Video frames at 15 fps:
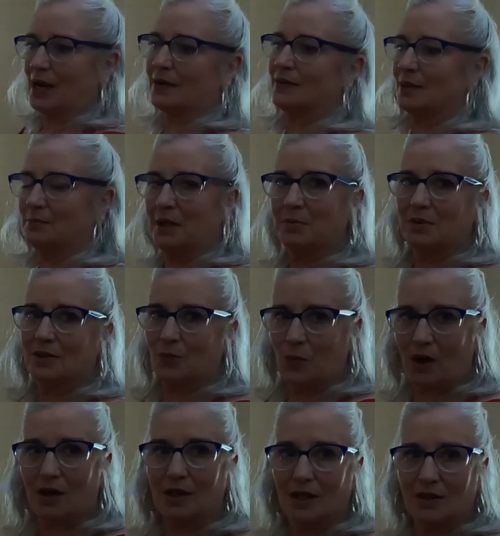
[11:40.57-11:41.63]
And back then people didn't
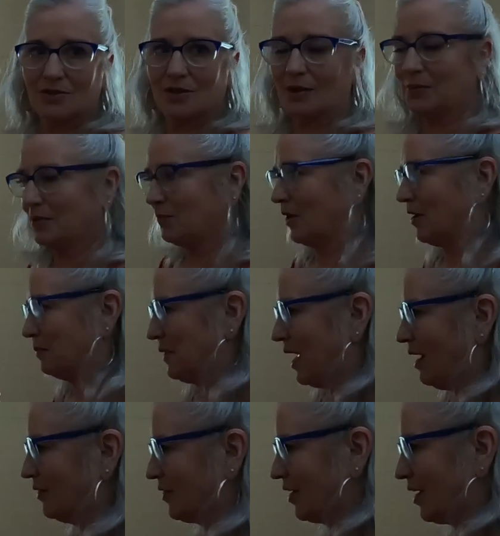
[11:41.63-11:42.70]
wear clothes like we wear them
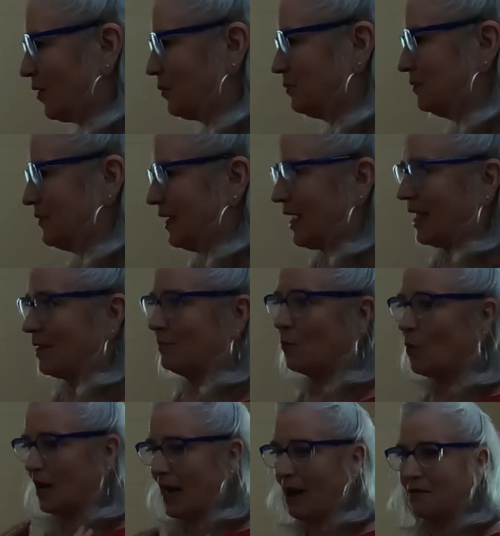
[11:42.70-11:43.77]
now, They
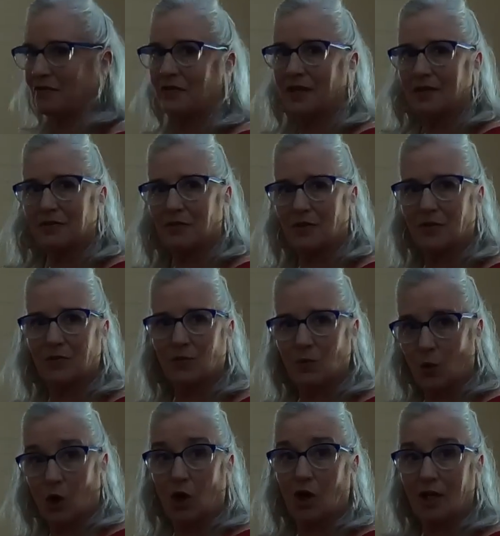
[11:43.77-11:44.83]
had one outfit for
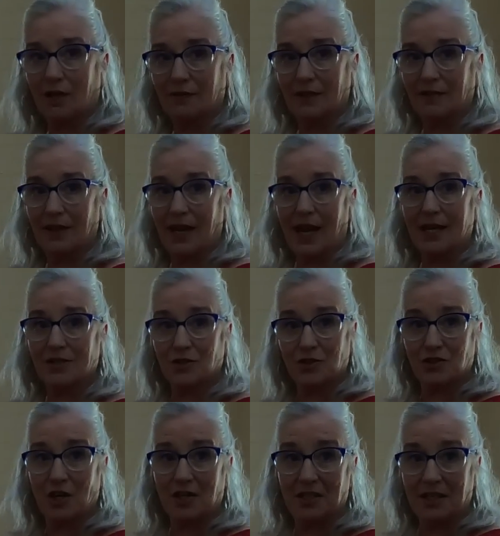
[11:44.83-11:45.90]
work and then they had a
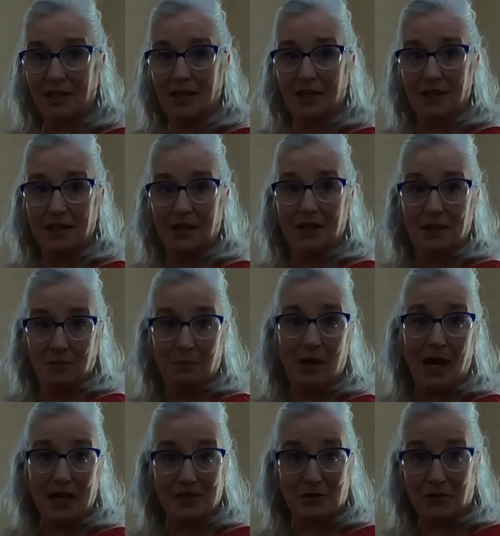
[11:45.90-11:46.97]
Sunday
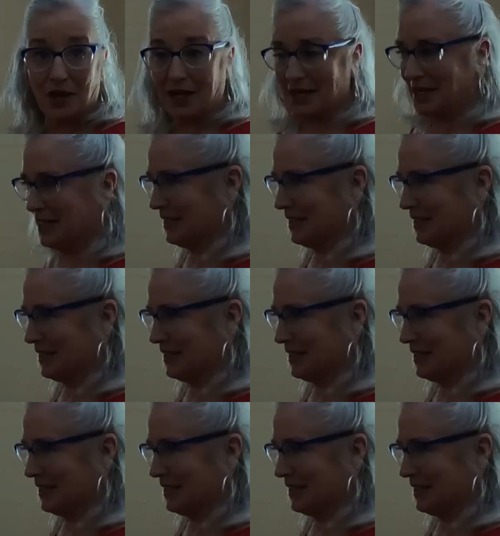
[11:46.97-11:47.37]
best, right?